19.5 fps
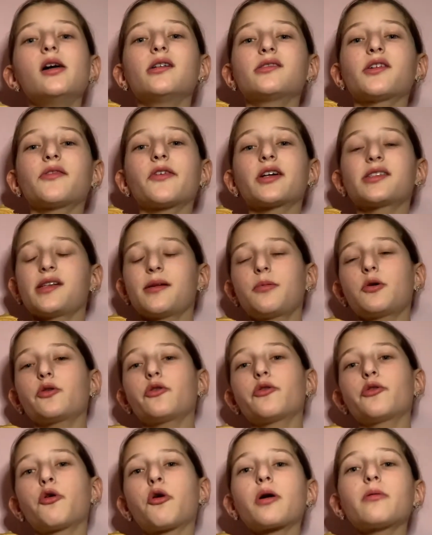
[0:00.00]
So, for
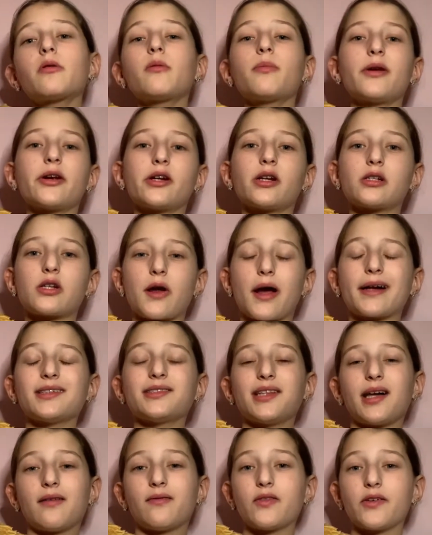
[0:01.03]
example, normal bearded
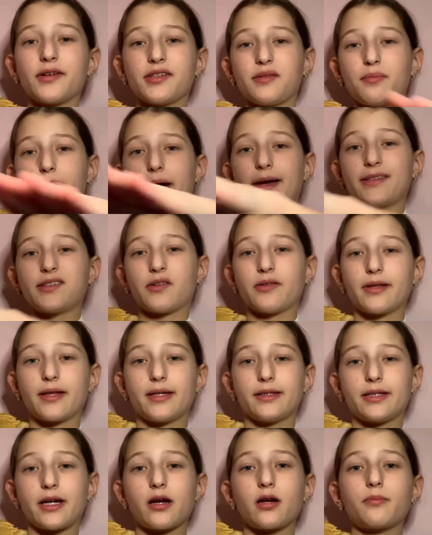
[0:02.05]
dragons have their spikes on the
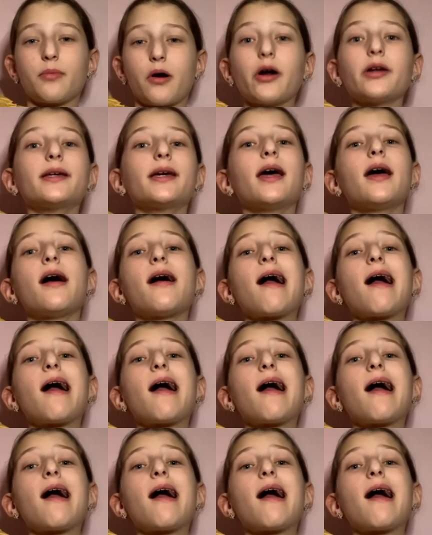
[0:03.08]
entire body.